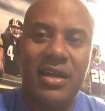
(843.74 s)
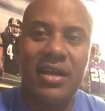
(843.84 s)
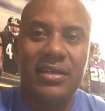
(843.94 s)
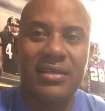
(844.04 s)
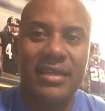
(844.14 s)

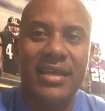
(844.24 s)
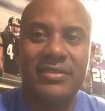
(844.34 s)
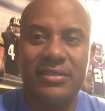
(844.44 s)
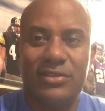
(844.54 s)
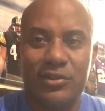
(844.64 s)
God can
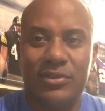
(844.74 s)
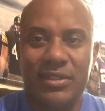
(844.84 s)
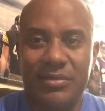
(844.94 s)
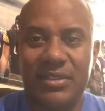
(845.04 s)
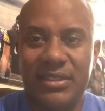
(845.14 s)
actually do
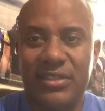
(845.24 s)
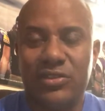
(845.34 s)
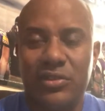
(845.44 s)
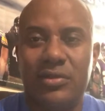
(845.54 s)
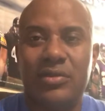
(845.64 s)
something
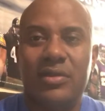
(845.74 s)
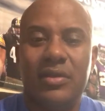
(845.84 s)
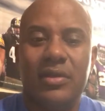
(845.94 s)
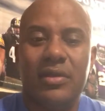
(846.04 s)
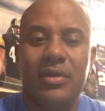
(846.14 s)
against you.
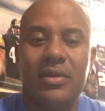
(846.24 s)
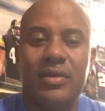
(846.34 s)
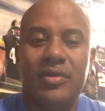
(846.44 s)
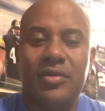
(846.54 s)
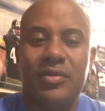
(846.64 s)

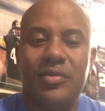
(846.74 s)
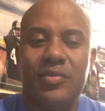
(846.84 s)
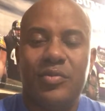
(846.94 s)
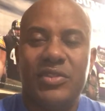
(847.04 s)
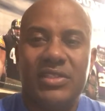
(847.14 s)

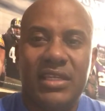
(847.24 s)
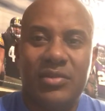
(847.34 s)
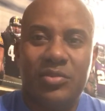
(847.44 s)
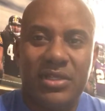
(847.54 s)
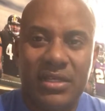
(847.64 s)
But
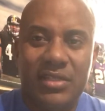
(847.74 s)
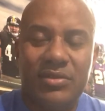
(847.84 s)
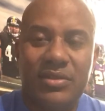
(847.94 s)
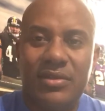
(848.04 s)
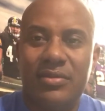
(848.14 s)
Satan plays
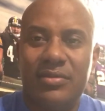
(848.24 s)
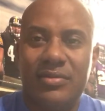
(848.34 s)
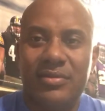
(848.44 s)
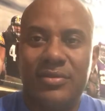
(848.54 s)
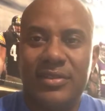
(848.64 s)
with you
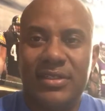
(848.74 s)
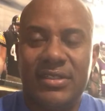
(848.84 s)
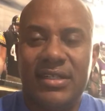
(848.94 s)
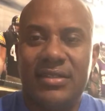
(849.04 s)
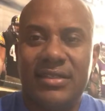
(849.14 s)
the
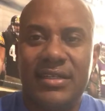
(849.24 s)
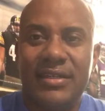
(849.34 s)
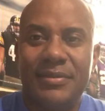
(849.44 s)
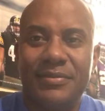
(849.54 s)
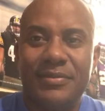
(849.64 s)
entire
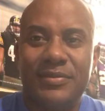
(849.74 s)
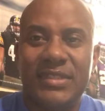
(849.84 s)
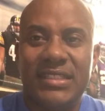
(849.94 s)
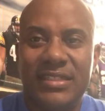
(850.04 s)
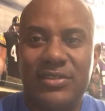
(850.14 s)
time
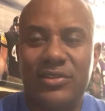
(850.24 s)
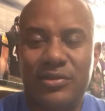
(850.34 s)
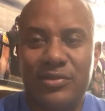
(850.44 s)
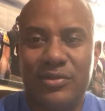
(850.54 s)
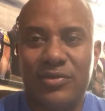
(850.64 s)
to get
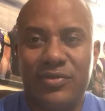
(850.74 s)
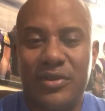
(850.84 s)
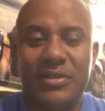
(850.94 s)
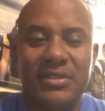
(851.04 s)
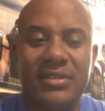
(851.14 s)
you to
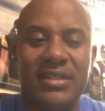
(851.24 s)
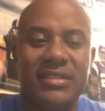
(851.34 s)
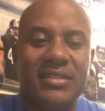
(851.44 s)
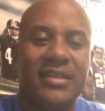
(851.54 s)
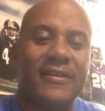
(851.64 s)
fall into
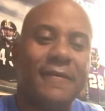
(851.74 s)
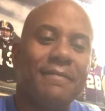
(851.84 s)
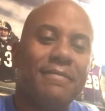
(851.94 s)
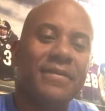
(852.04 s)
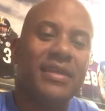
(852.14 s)
that snare.
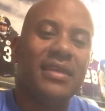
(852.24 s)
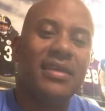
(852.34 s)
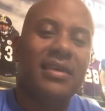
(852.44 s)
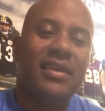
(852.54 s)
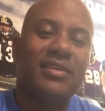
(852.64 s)

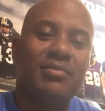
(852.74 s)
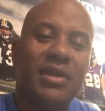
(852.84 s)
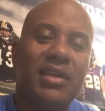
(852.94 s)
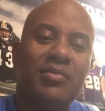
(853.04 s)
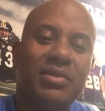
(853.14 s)
His
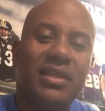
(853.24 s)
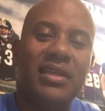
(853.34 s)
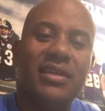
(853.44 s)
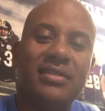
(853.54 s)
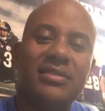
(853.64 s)
main
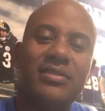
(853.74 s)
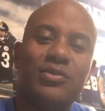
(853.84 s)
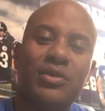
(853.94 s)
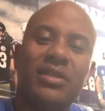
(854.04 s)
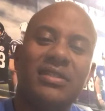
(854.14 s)
plan is
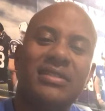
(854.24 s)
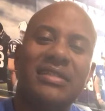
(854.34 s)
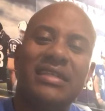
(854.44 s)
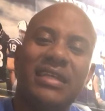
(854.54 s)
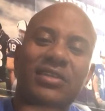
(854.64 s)
to
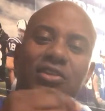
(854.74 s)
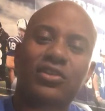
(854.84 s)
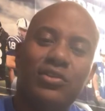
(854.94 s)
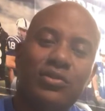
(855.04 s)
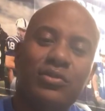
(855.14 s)
get
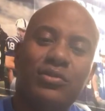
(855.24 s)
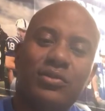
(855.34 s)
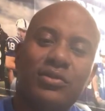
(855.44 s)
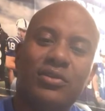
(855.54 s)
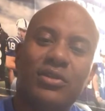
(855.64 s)
you
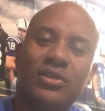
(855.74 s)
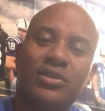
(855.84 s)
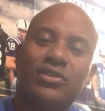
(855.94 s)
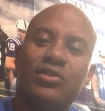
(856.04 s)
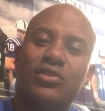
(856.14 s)

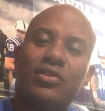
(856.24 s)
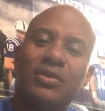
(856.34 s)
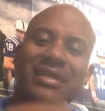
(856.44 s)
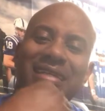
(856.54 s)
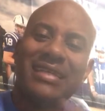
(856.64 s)
to
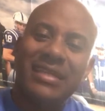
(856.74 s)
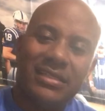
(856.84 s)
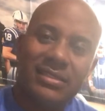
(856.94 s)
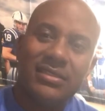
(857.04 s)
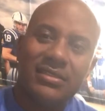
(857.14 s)
go
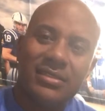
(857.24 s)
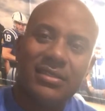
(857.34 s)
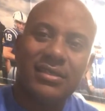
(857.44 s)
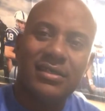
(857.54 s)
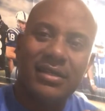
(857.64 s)
against
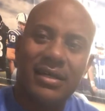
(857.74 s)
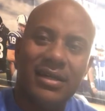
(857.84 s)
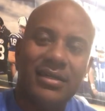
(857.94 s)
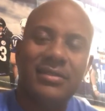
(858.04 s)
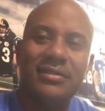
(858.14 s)
God.